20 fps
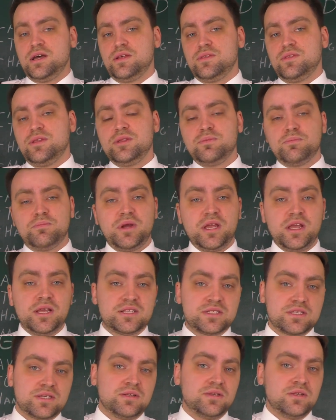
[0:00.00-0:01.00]
That
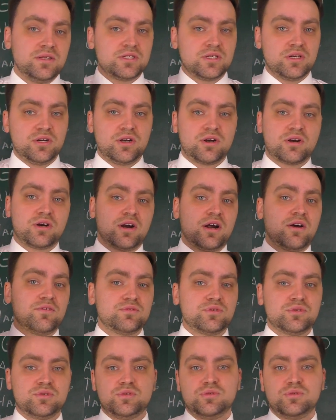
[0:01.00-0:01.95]
makes this aircraft